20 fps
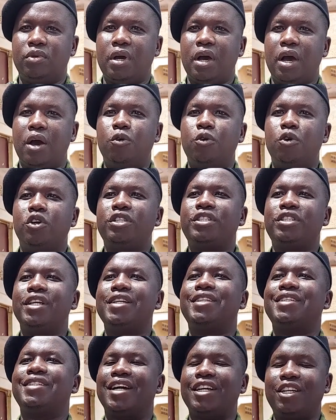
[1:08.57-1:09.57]
I will not say
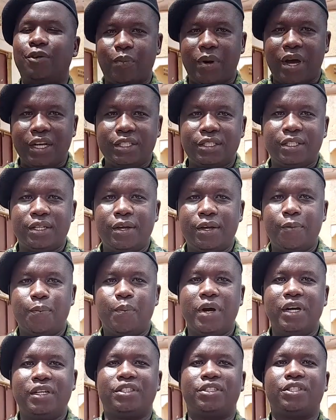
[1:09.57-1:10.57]
it's that much,
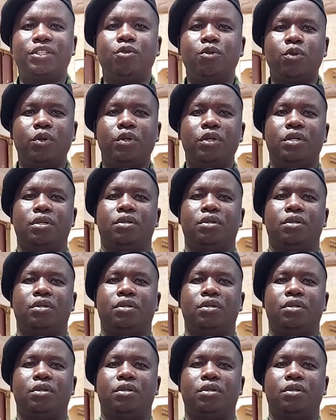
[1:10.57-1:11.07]
but still